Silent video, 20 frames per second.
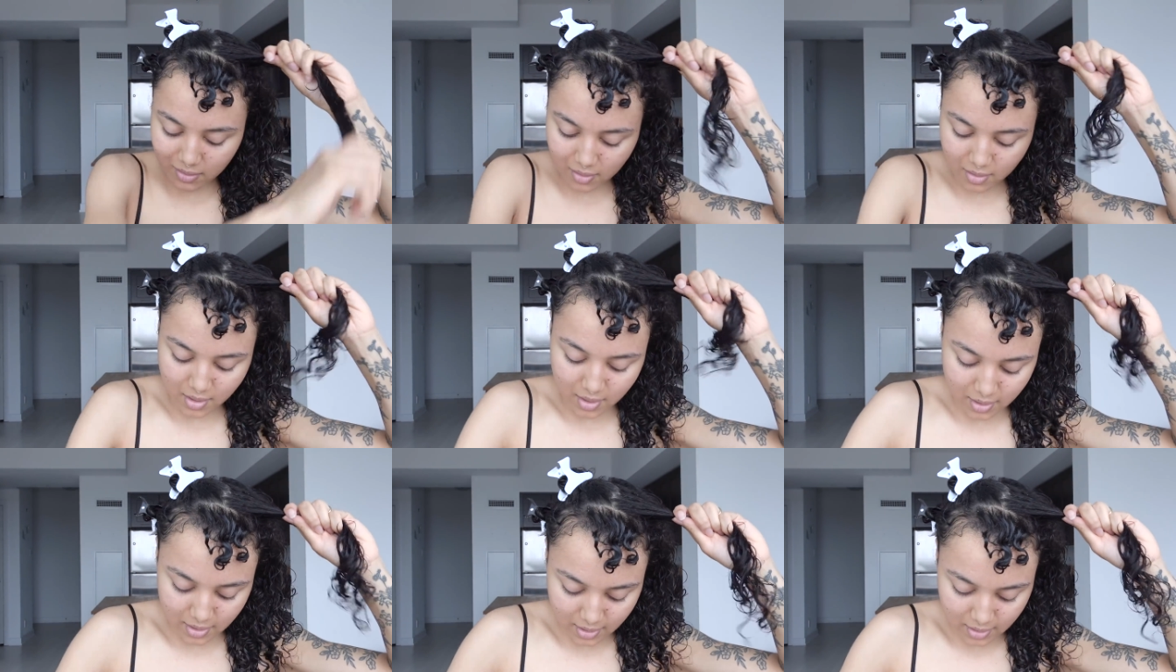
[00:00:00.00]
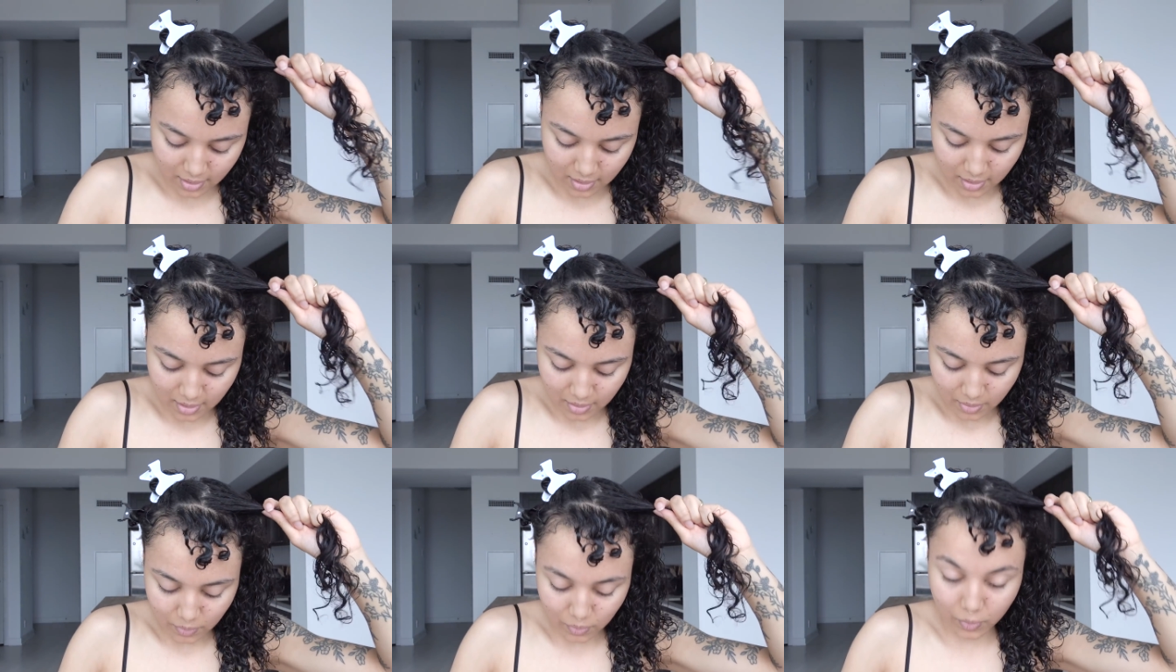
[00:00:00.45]
This
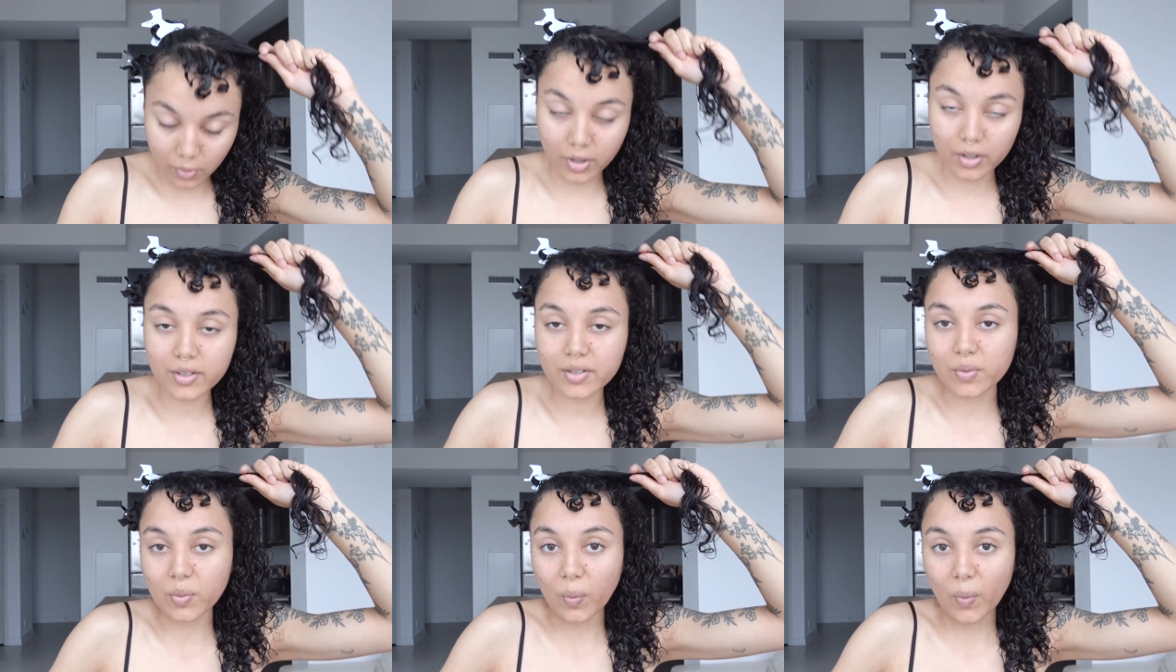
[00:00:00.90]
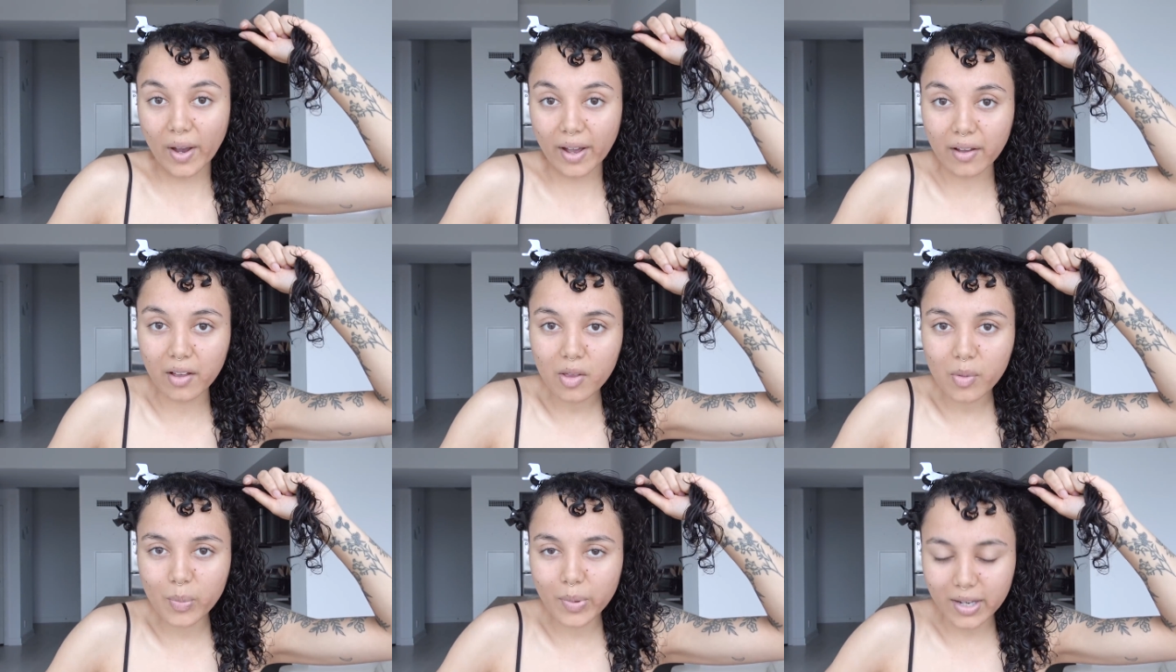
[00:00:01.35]
works
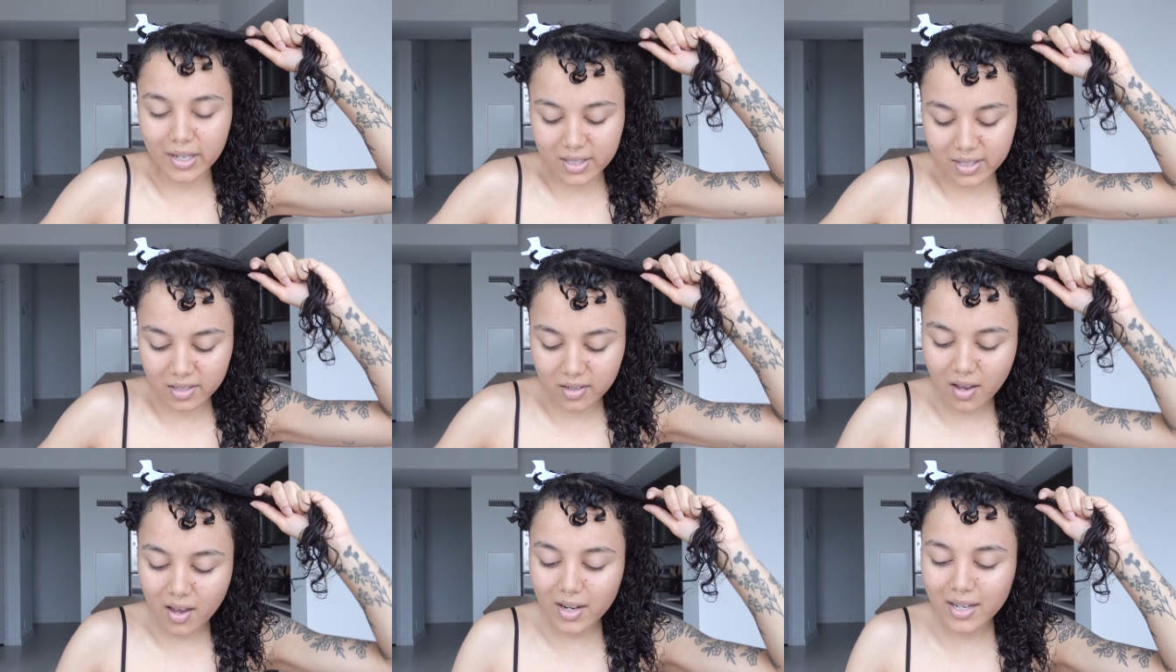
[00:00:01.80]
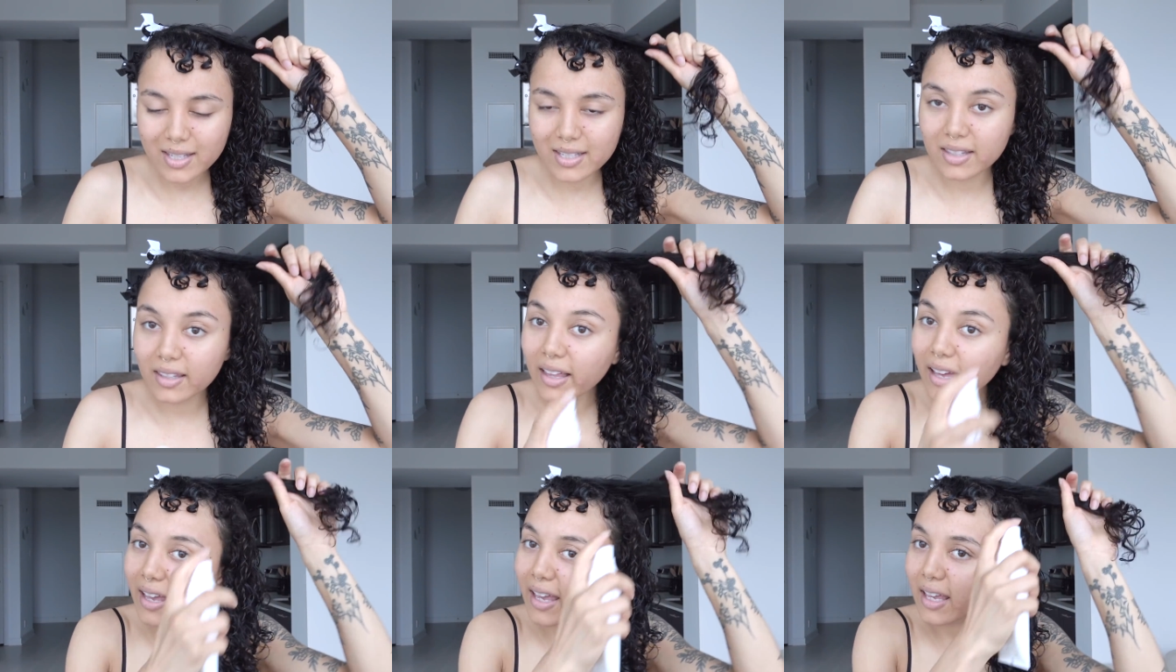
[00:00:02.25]
well, but it's not
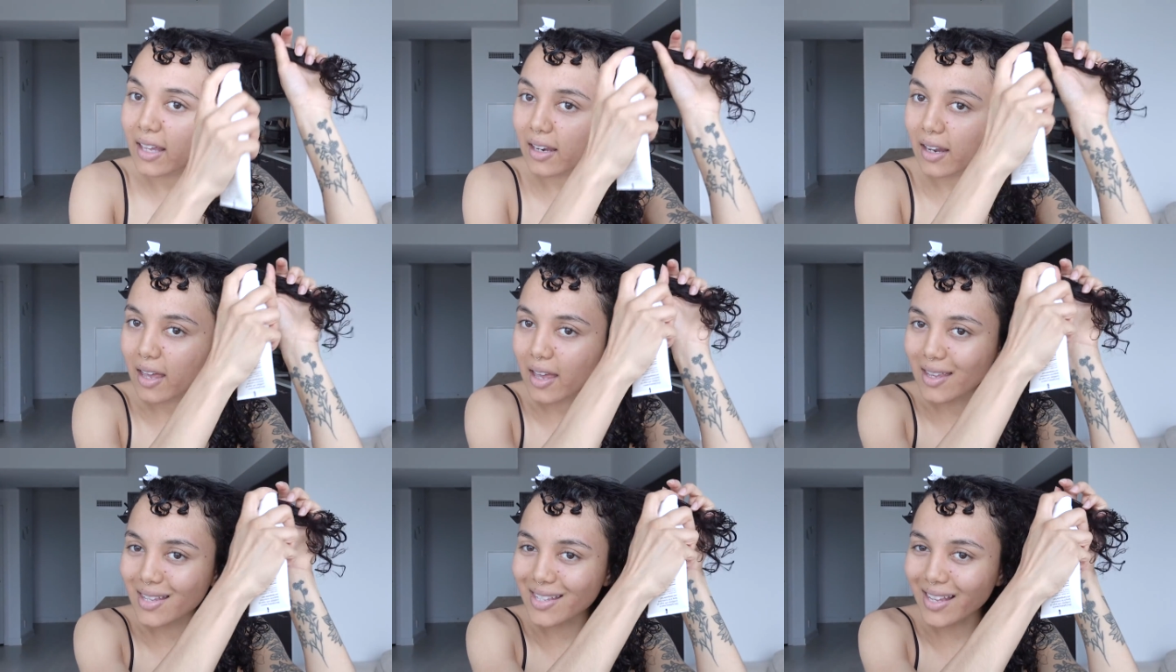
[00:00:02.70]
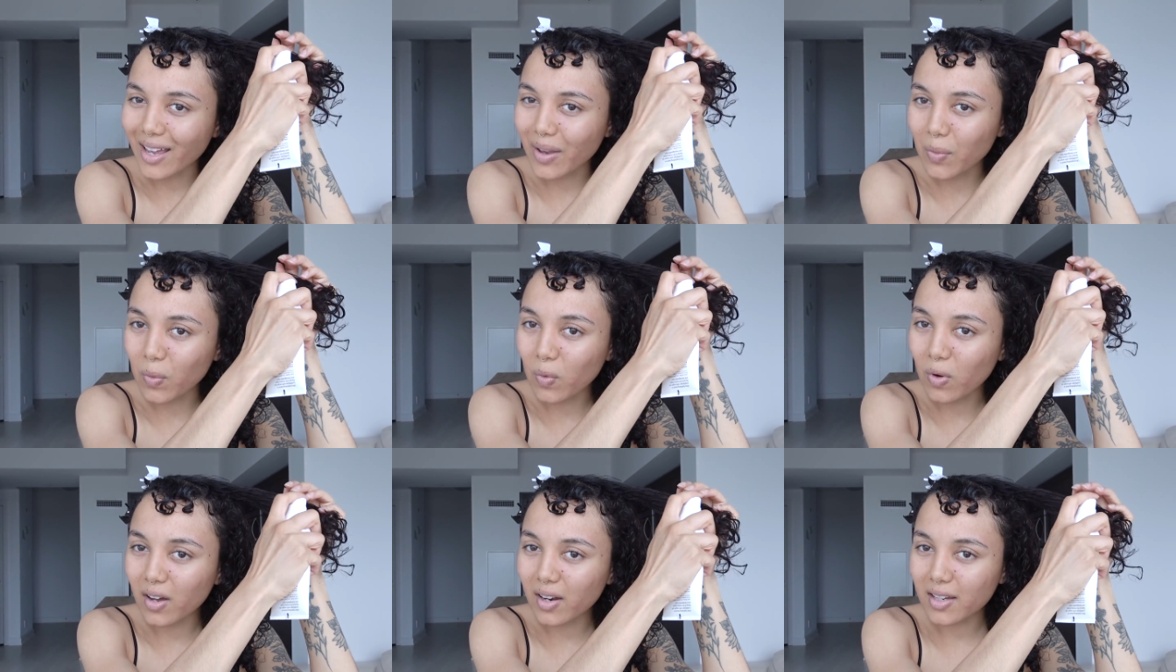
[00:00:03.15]
as light as I
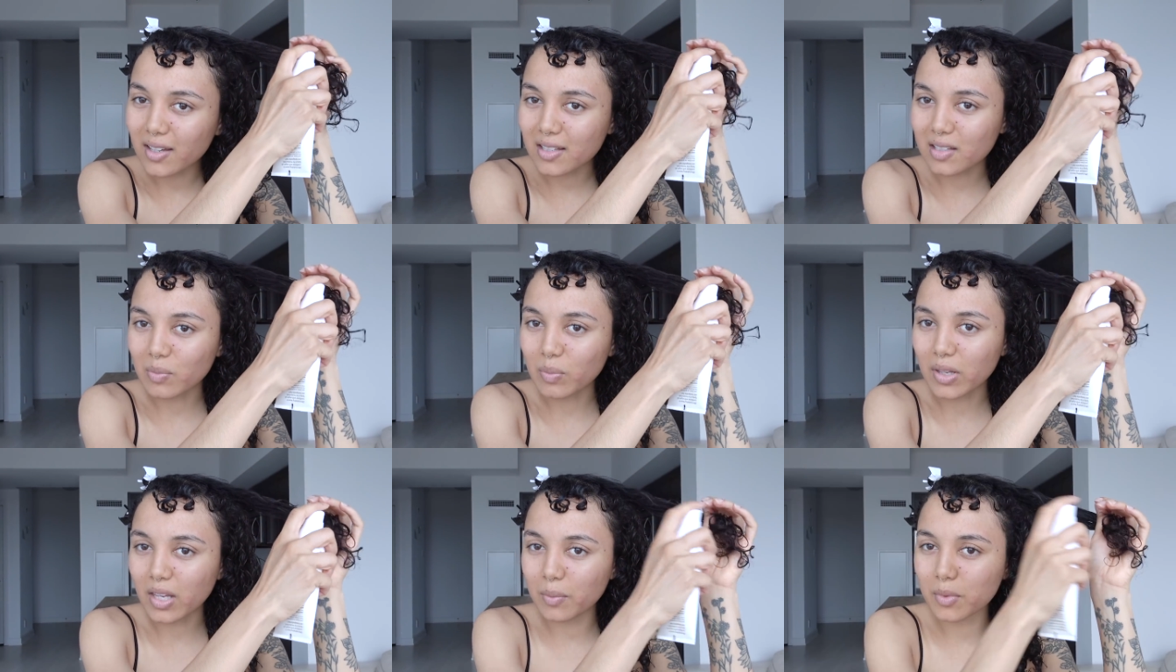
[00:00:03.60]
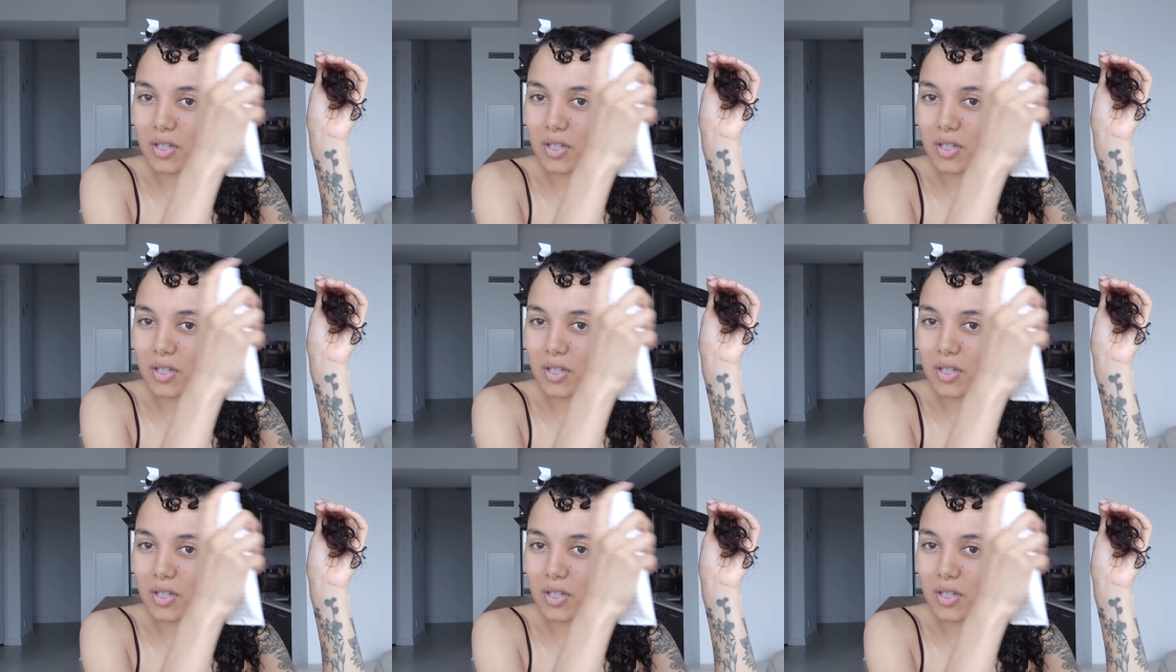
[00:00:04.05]
want it to be.